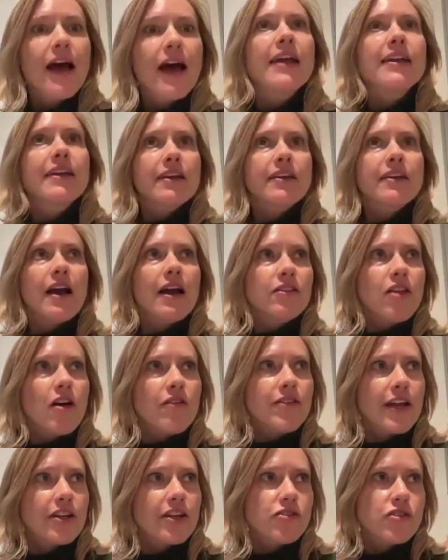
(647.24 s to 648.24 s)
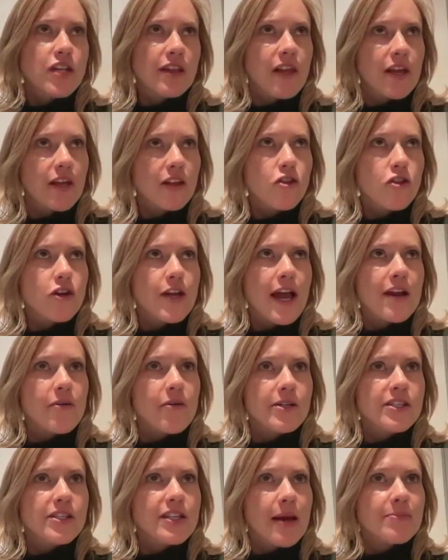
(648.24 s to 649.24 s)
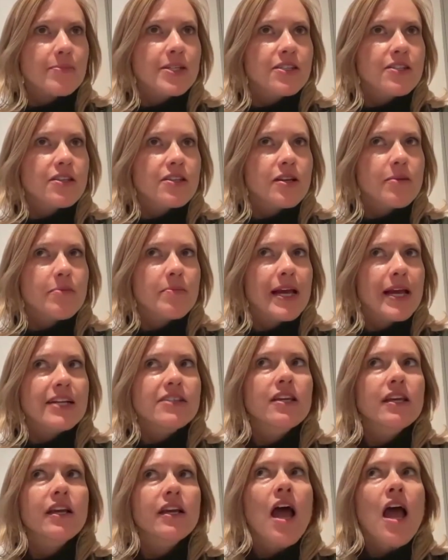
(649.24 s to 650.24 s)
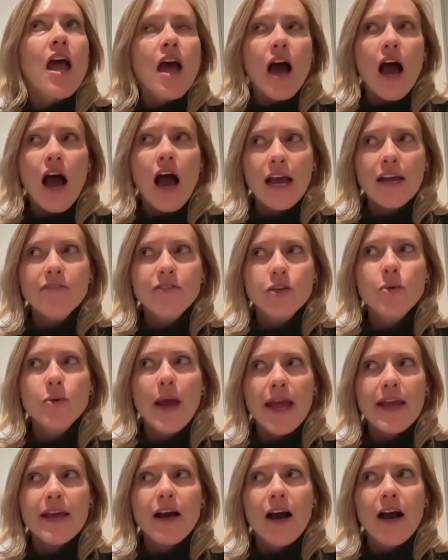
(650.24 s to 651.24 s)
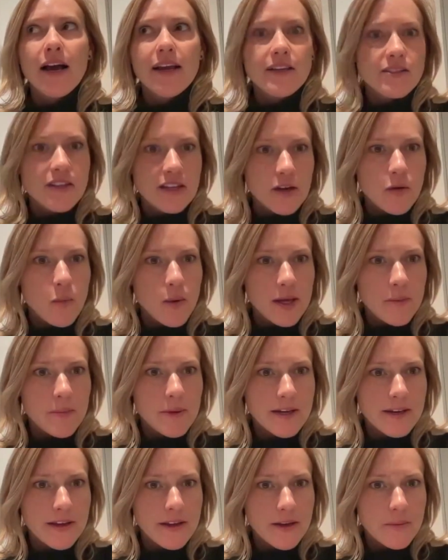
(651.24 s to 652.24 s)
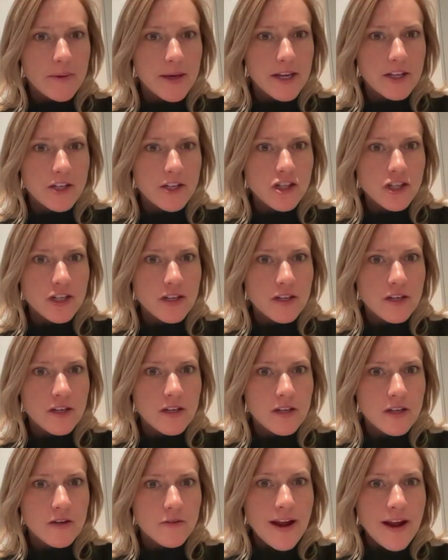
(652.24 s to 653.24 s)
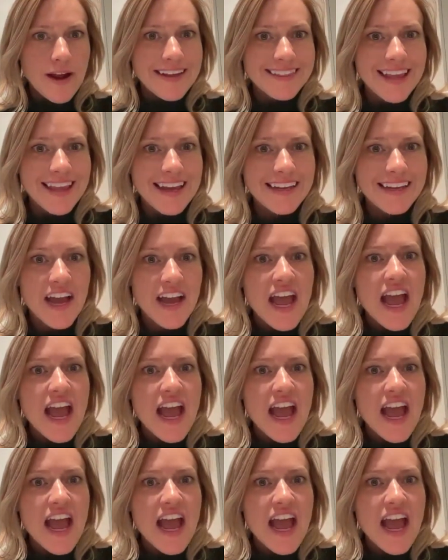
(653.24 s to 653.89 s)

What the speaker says: yeah. And I love that you said like look at it with skepticism. It's like I view AI as like Wikipedia page, right? Like